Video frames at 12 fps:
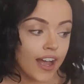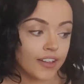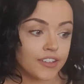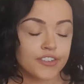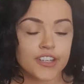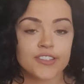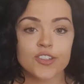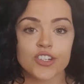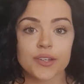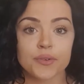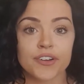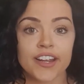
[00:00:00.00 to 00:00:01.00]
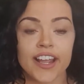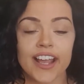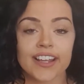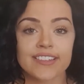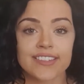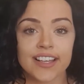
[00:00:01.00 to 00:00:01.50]
on the 1st of January,
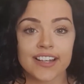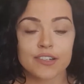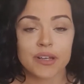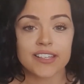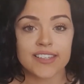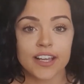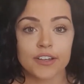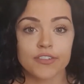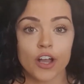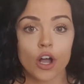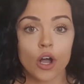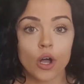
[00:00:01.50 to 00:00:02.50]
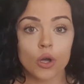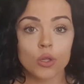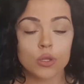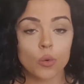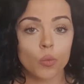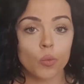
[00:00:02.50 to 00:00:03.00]
I assigned myself a
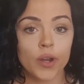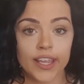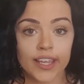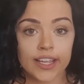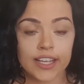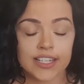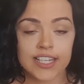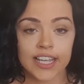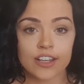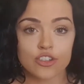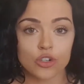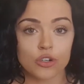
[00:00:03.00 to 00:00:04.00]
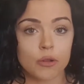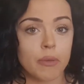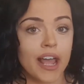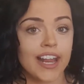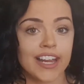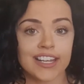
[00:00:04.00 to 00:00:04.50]
whole week to get done
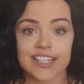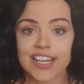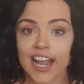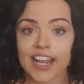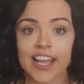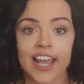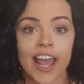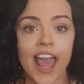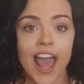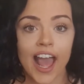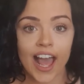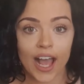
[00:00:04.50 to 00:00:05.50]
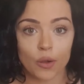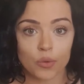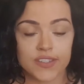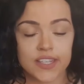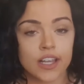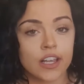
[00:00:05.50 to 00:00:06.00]
my entire
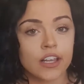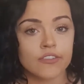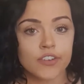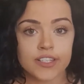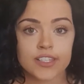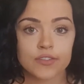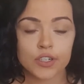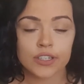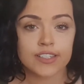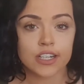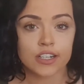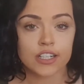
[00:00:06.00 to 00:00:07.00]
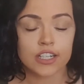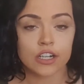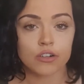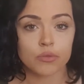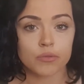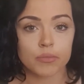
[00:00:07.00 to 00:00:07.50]
house. First of all, I started
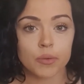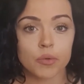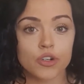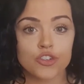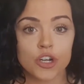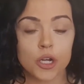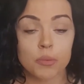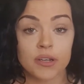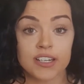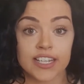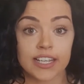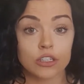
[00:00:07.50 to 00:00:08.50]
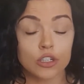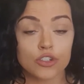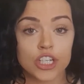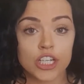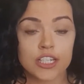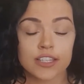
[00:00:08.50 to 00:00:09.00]
off with my wardrobe and
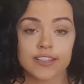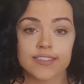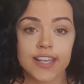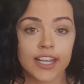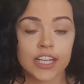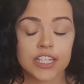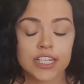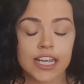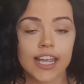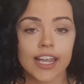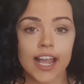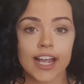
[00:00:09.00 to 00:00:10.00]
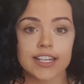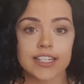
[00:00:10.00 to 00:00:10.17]
decluttered. The second day, I